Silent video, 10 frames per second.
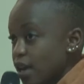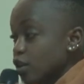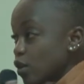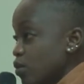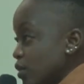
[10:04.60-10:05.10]

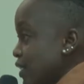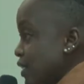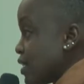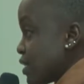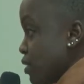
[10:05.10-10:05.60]
and good
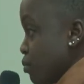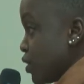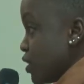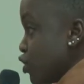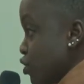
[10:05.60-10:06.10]
leaders in
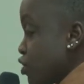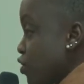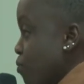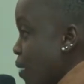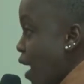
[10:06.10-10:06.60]
positions
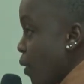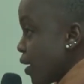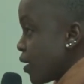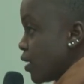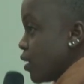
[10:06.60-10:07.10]
of power.
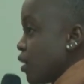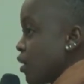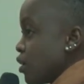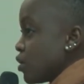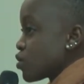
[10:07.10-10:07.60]

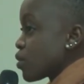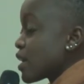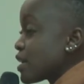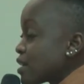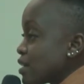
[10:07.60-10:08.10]
So
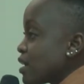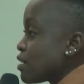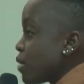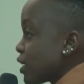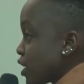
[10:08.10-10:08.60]
yesterday
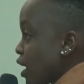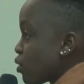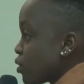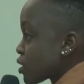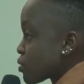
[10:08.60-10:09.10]
in
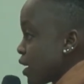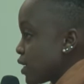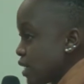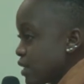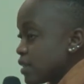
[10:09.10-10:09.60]
Machakos, we
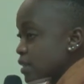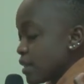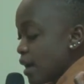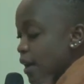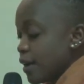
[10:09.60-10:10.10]
attended
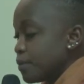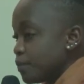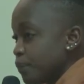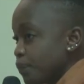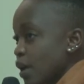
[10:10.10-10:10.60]
uh,
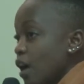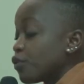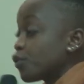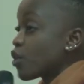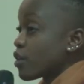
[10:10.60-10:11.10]
a
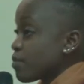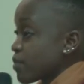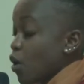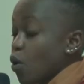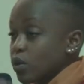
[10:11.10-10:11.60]
forum,
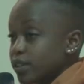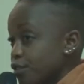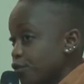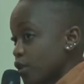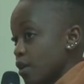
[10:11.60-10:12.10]
the whole day
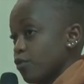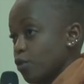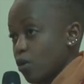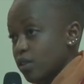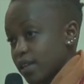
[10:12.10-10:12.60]
forum
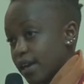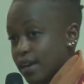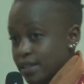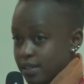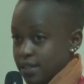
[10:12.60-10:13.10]
for all their
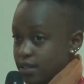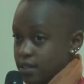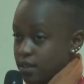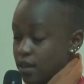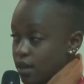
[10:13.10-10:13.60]
candidates.
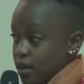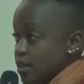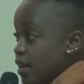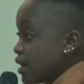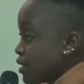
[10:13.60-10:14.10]

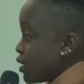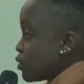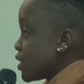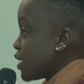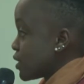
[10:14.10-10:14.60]
They had
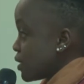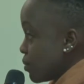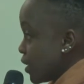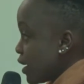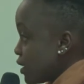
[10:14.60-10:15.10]
county
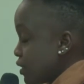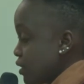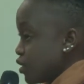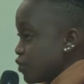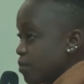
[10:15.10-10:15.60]
assembly
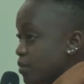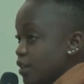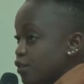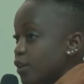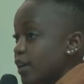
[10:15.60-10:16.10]
candidates from the
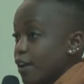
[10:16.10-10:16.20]
different